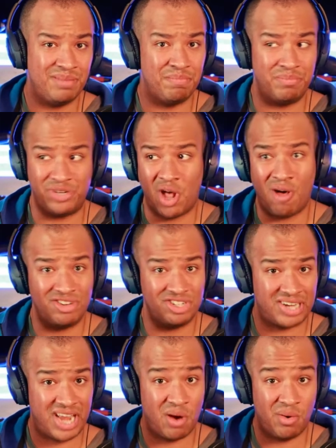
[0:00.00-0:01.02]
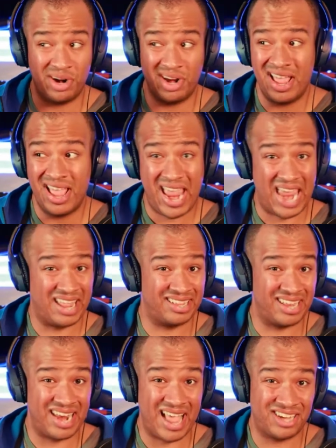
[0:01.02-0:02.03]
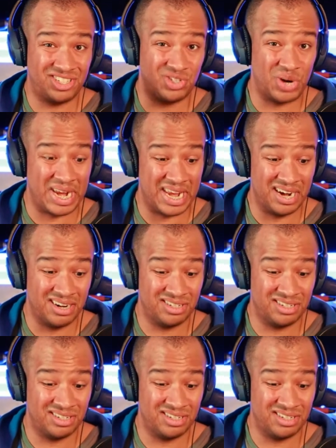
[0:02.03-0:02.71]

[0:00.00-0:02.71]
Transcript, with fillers: dollars an hour in like the next three years.